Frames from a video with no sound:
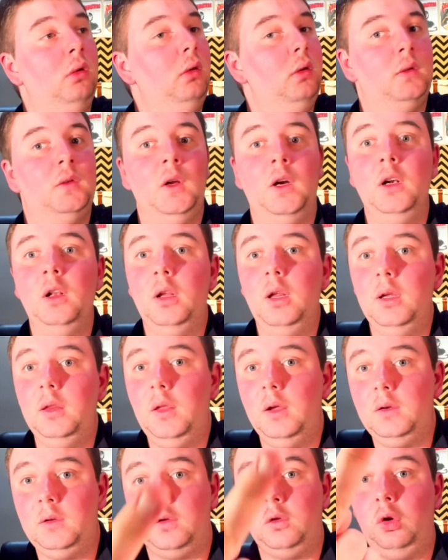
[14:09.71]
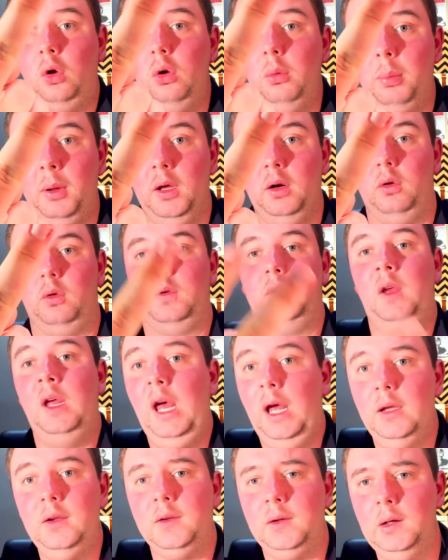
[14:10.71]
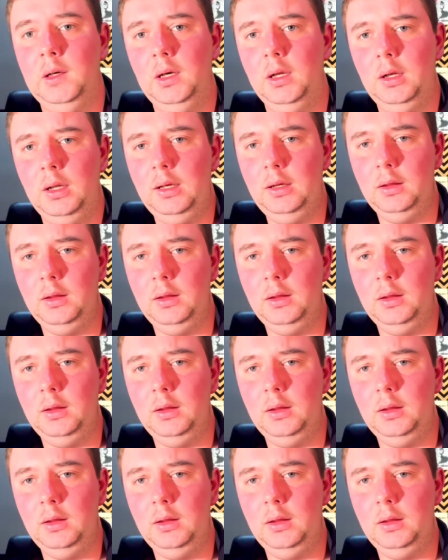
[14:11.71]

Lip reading: suddenly there's 2 panels, and suddenly